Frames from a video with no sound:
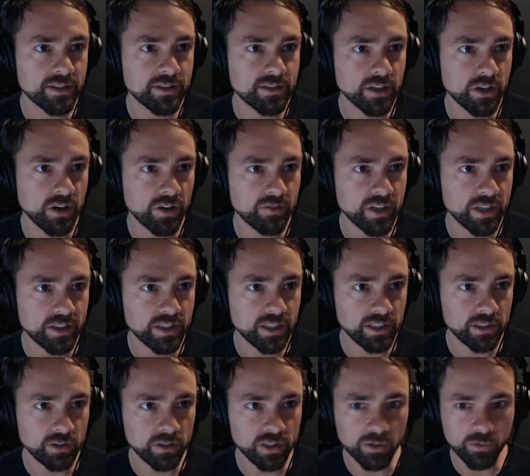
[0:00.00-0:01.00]
So I've got the
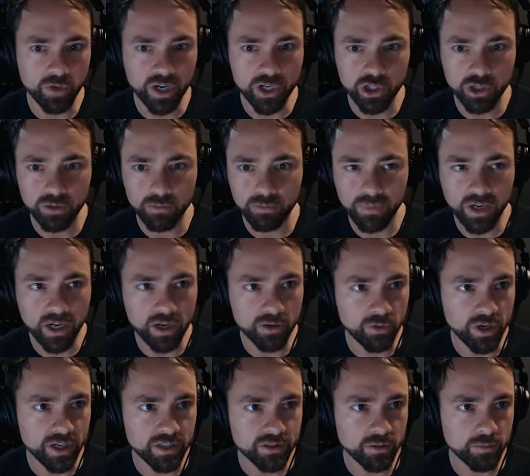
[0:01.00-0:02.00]
little eraser,
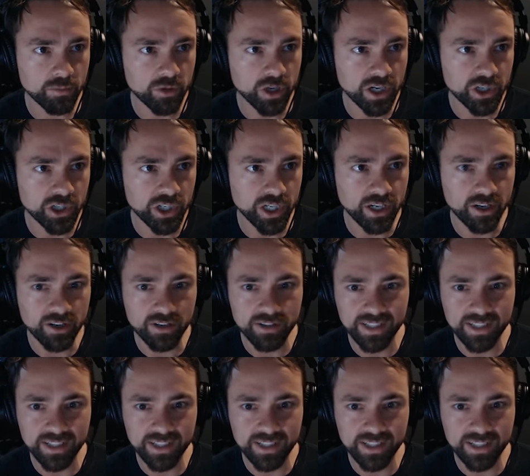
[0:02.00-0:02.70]
eraser brush here.